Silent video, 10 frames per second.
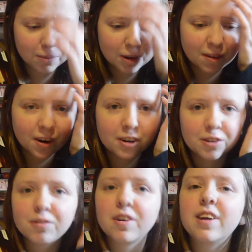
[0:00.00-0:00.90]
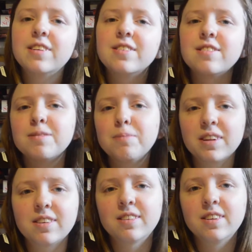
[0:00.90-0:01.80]
my very good friends,
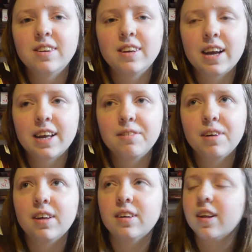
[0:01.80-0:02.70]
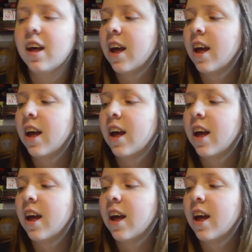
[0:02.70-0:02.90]
Millicent Nankyville.